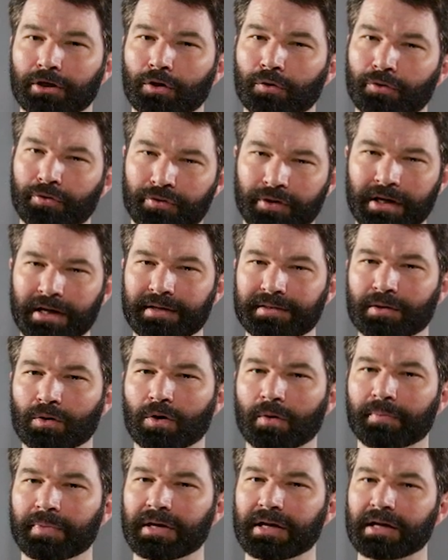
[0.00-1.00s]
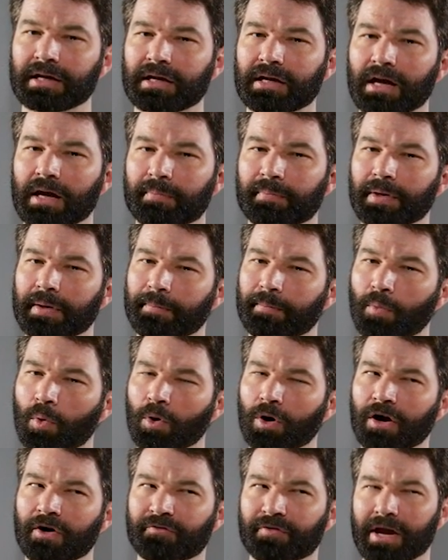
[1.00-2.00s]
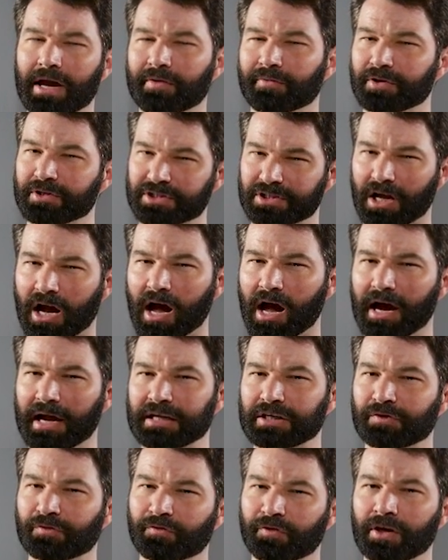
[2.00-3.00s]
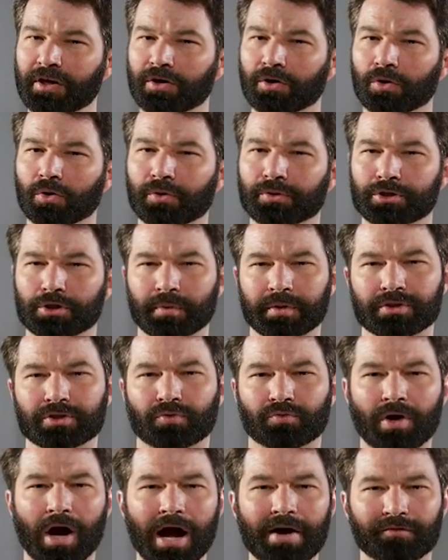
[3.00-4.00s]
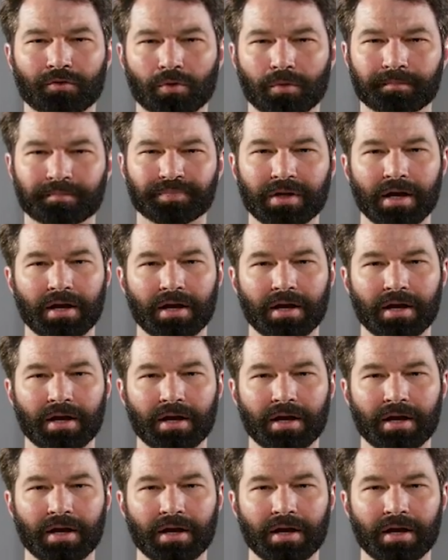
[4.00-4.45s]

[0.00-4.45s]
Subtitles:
you'd think there would be a bit more of a resigned feel to its arrival.